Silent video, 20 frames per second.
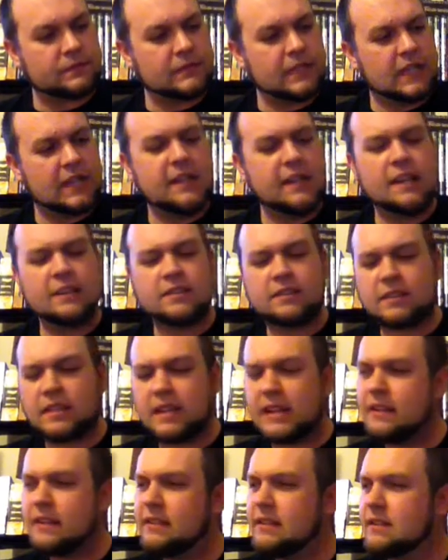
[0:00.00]
Another
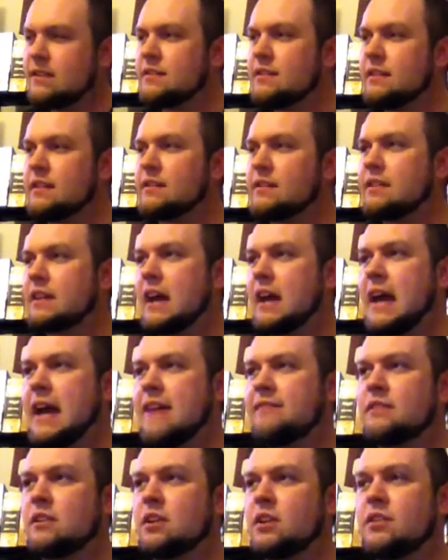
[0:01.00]
thing that's I
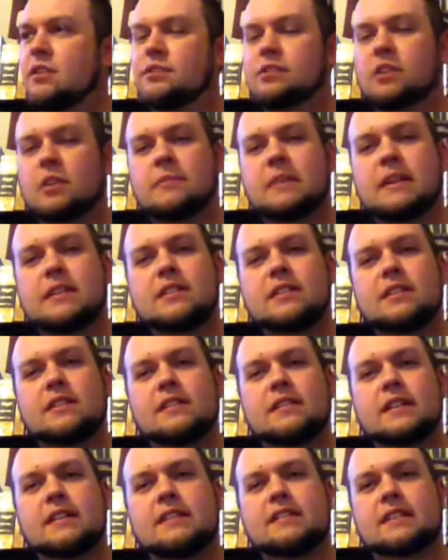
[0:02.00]
have to also mention to
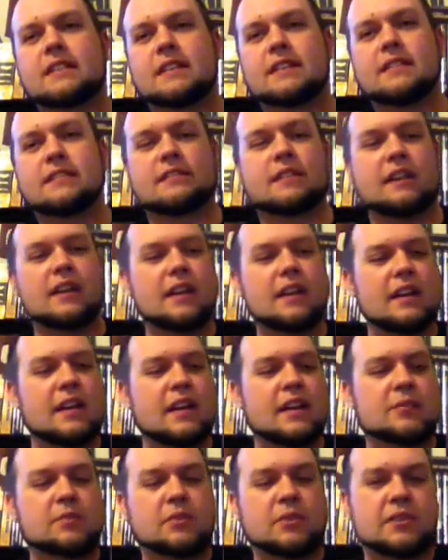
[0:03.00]
this is
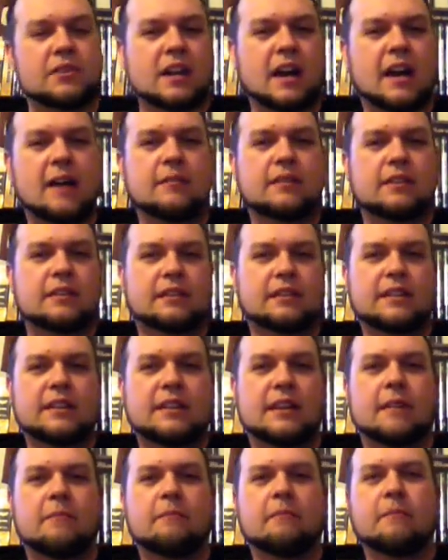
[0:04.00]
it's predominantly
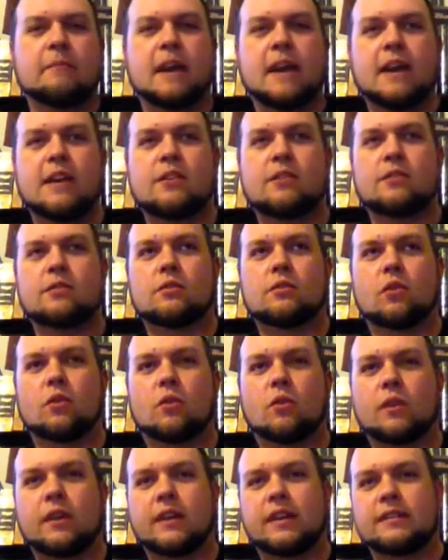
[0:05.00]
a
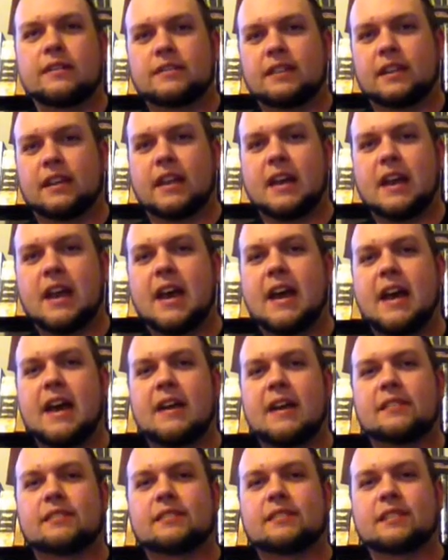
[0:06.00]
male-oriented
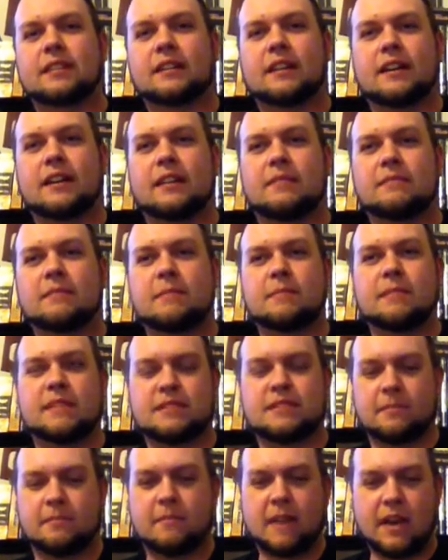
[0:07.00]
cast.
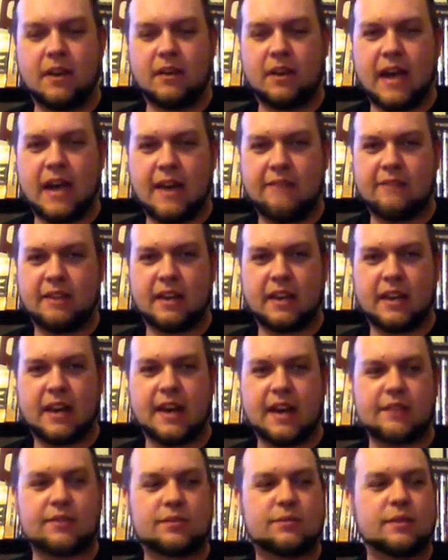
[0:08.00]
It's a male-heavy
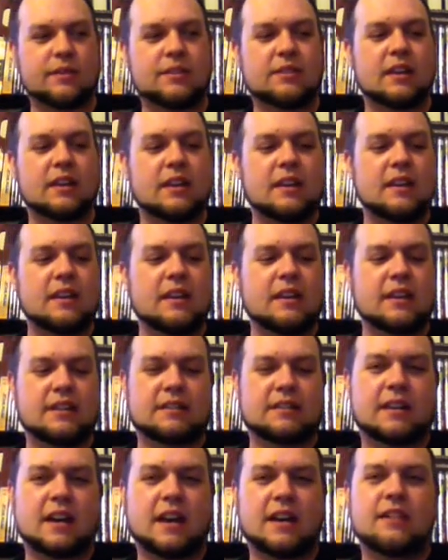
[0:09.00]
cast, which
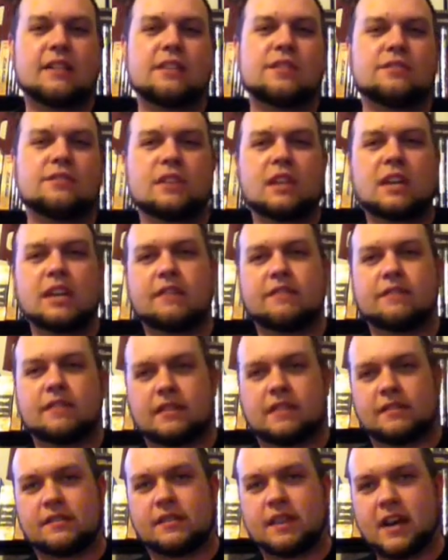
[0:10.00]
is kind of unique for
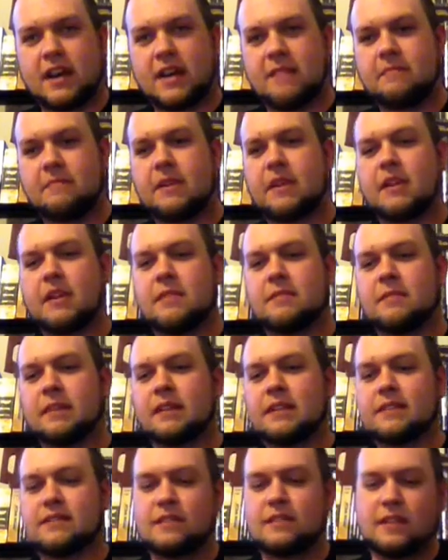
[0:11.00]
this time period,
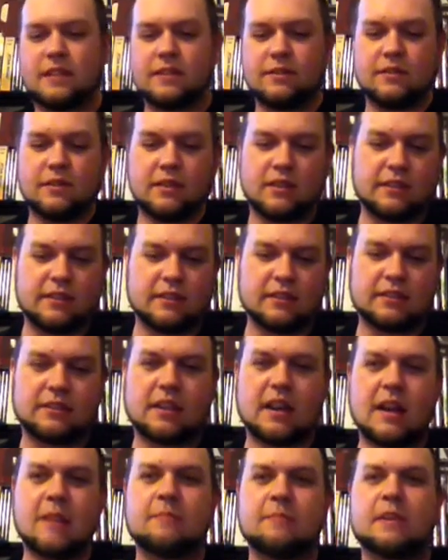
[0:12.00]
because during this
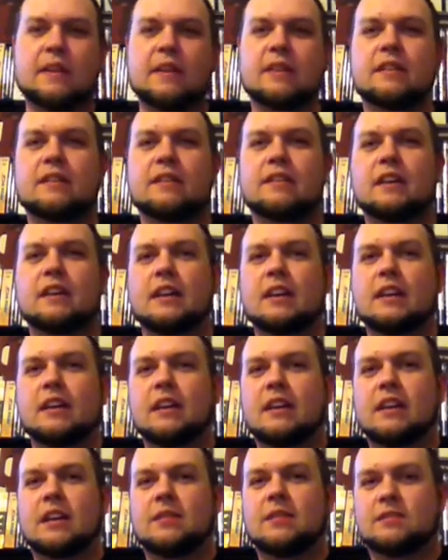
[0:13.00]
time period
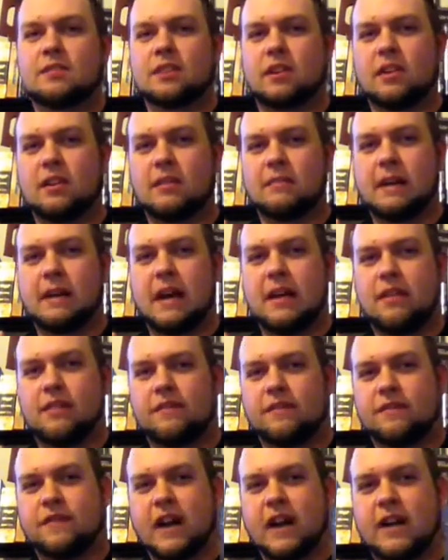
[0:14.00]
it was all about the
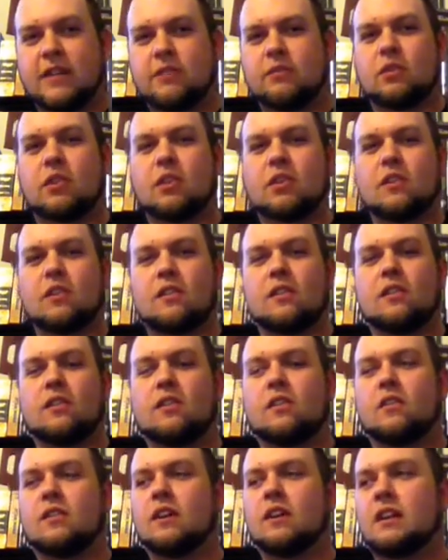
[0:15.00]
final
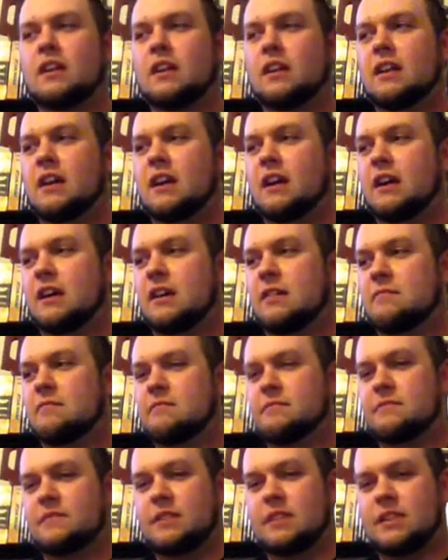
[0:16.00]
girl,
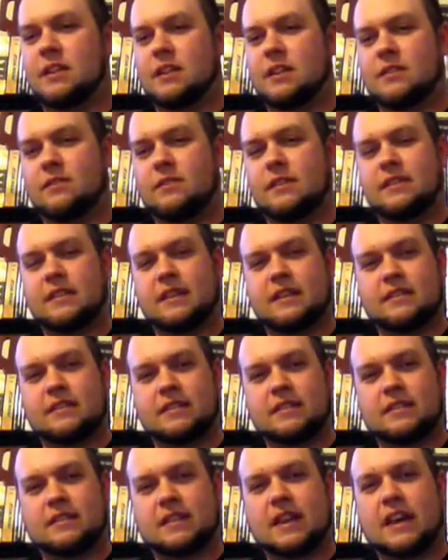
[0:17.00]
and the
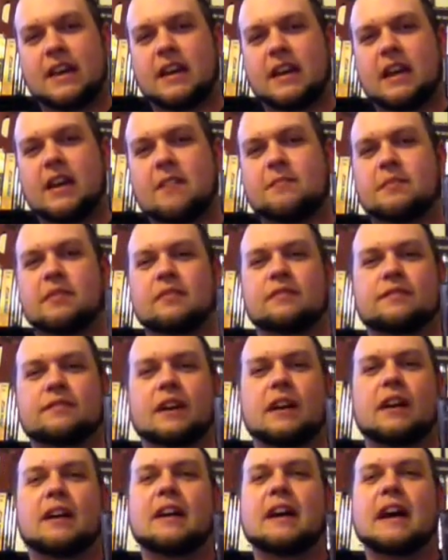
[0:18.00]
setup of
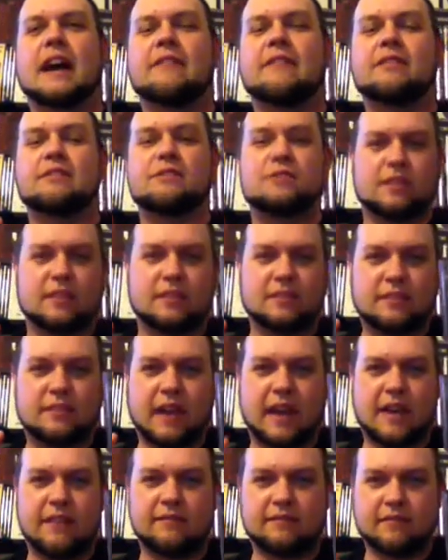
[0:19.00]
having just
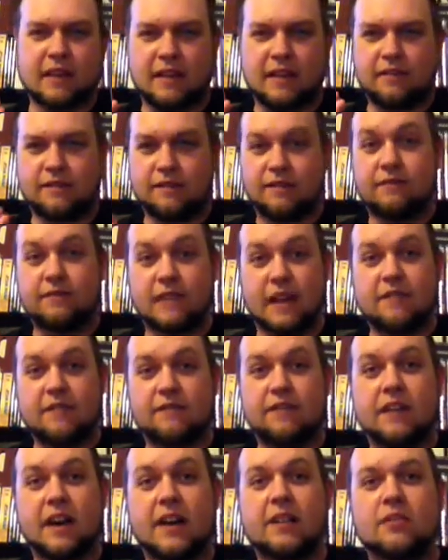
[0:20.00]
that
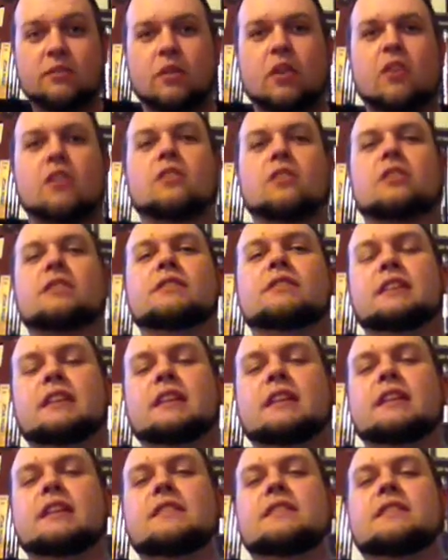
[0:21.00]
final girl at
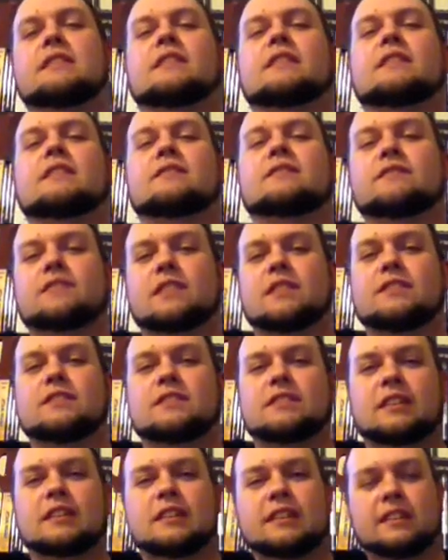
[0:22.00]
the end that confronts
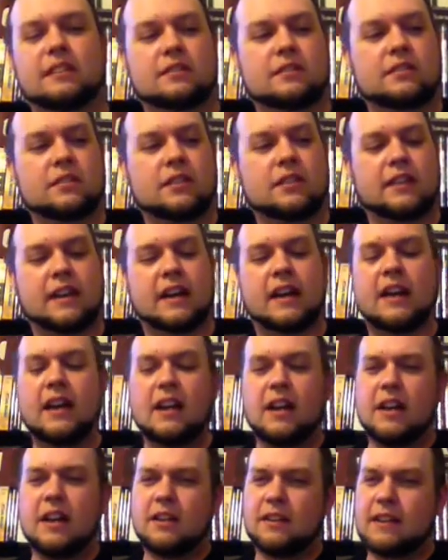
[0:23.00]
the killer and all that.
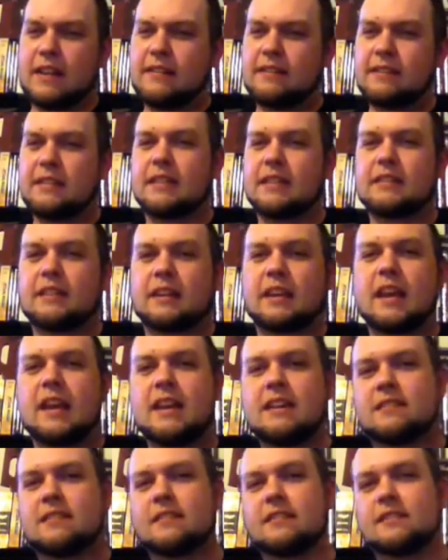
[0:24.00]
Well, that's not the
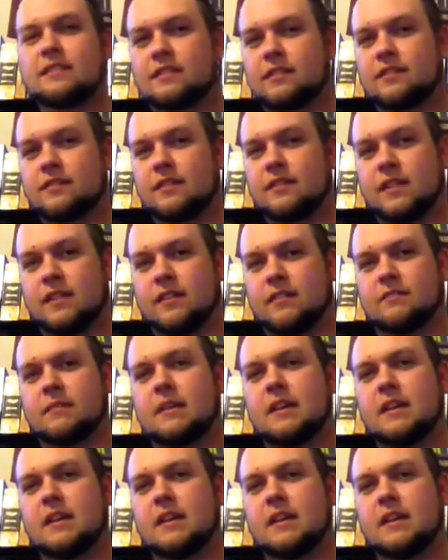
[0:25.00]
case in this film.